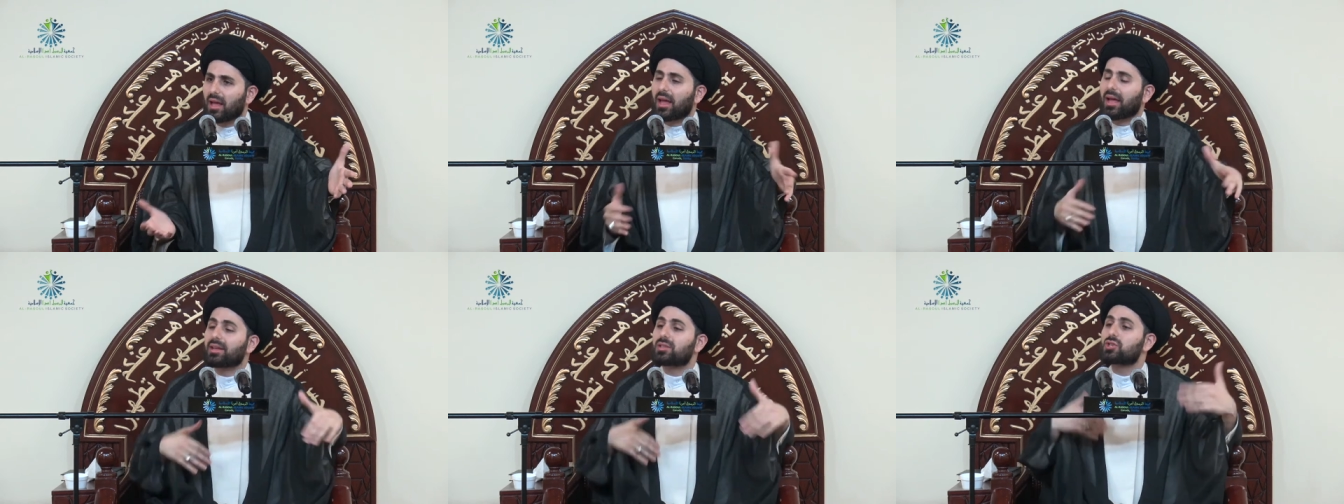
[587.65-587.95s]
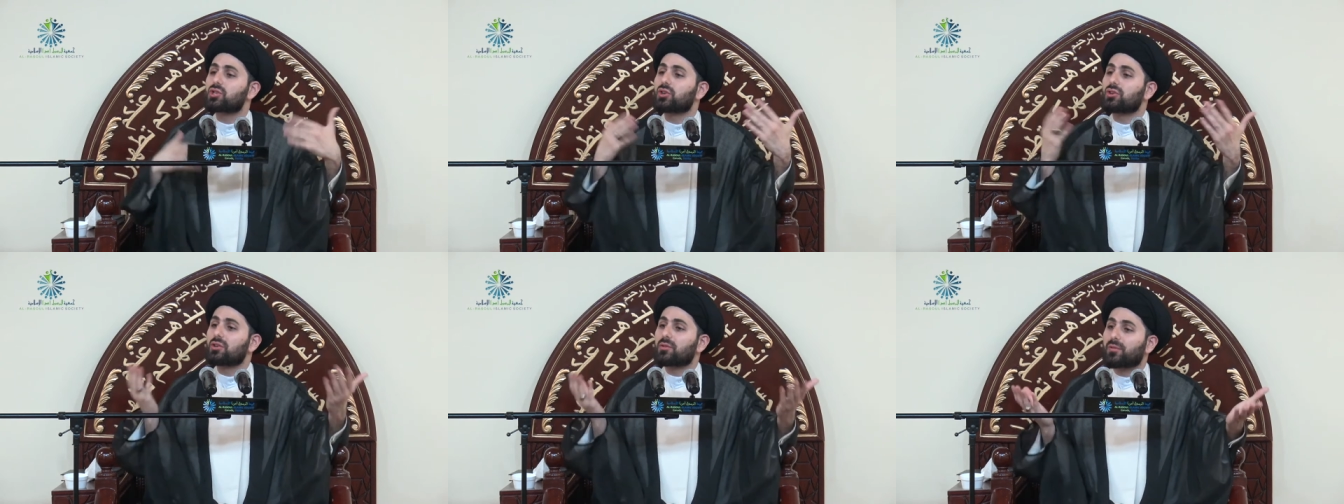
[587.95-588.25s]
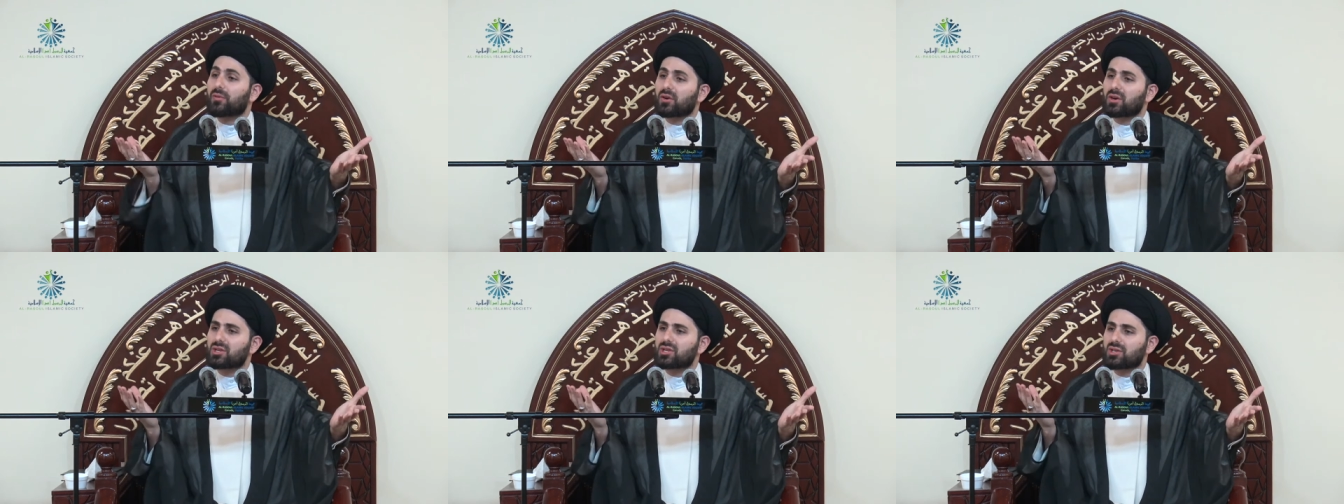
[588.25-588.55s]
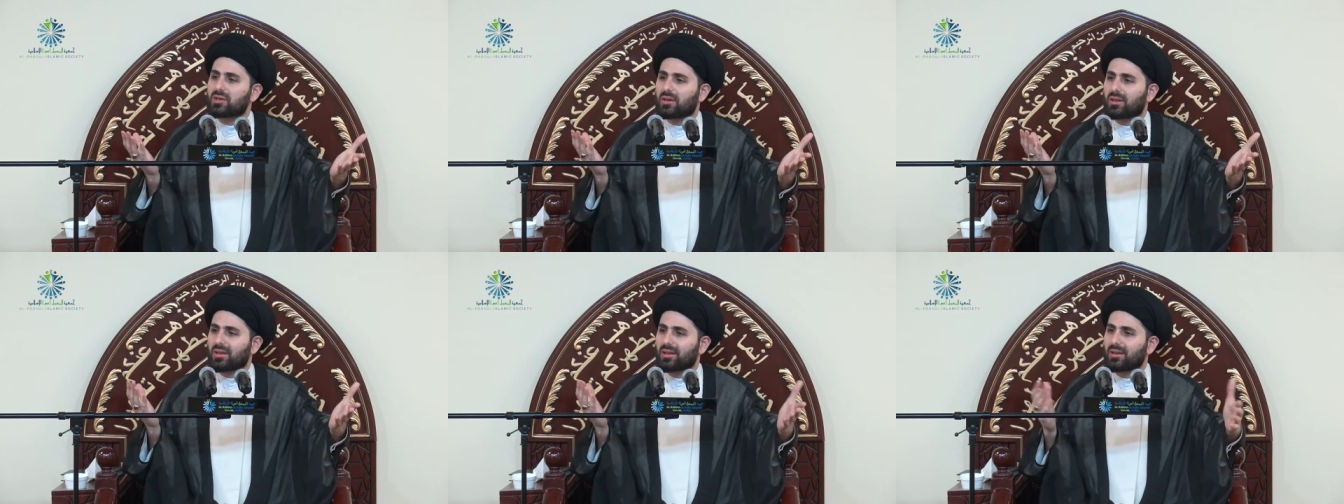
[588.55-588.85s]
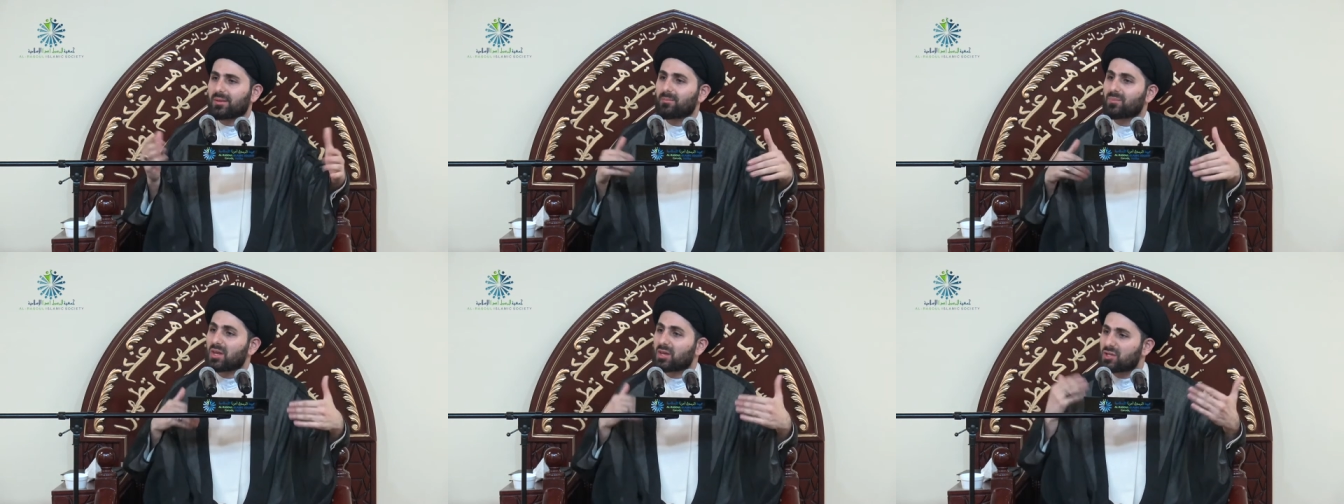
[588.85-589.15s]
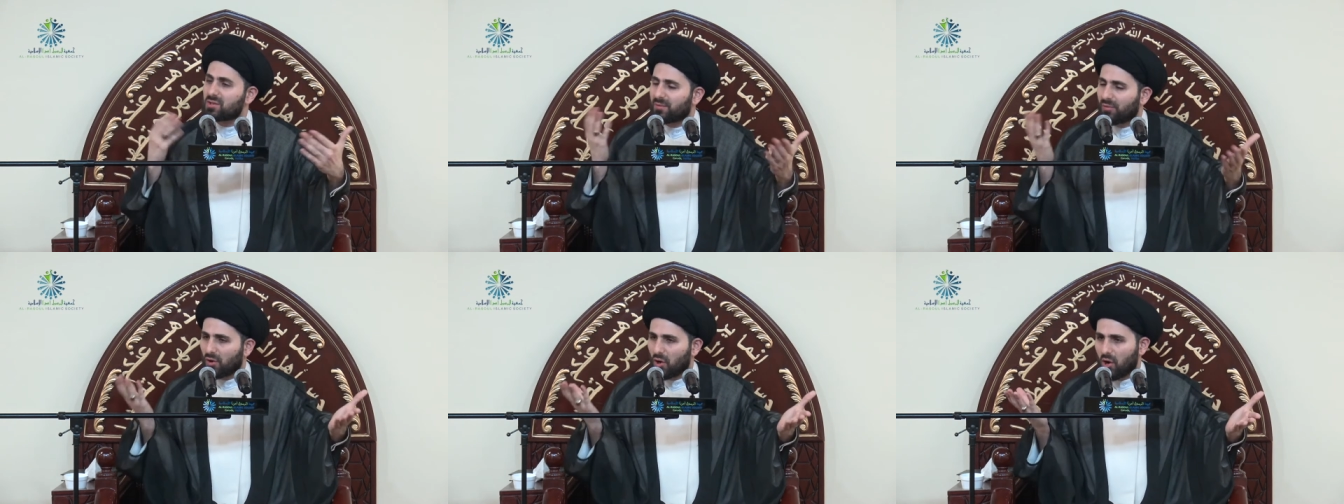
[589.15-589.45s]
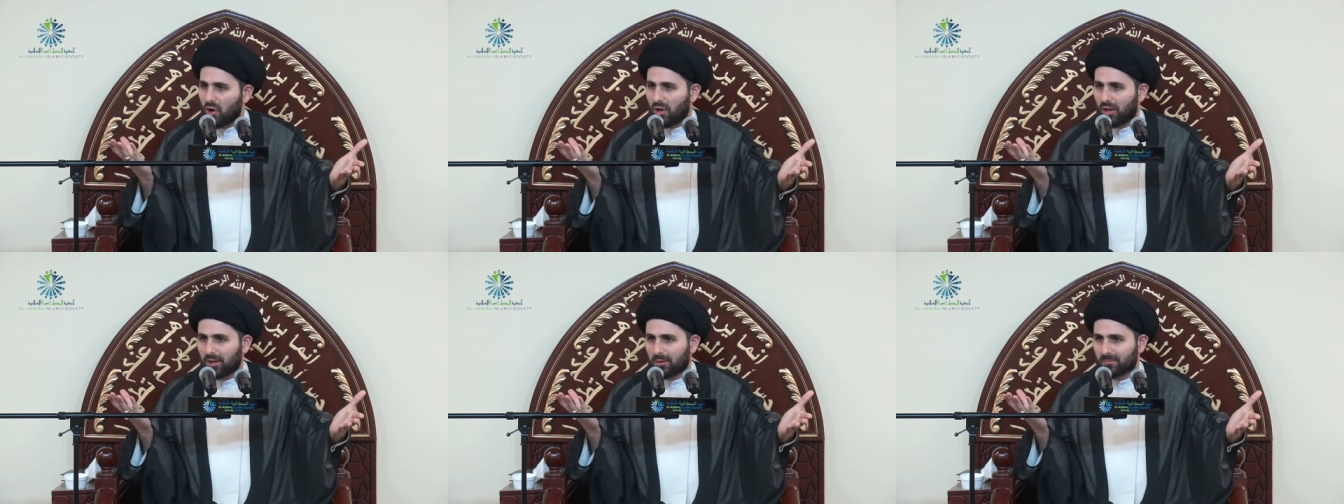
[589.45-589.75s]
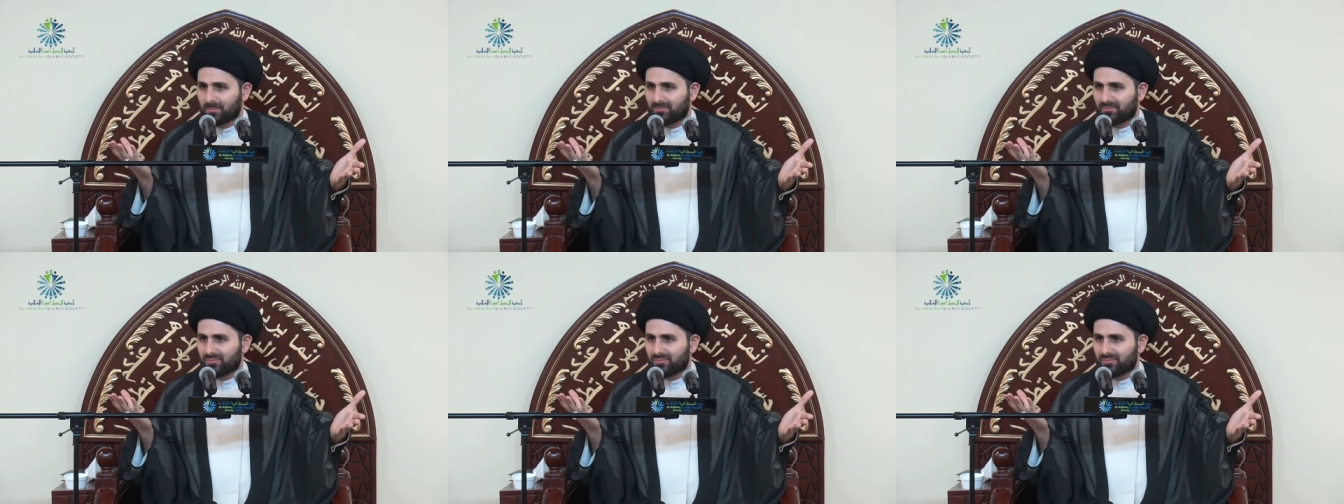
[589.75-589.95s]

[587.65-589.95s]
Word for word: It's universal, it's for all.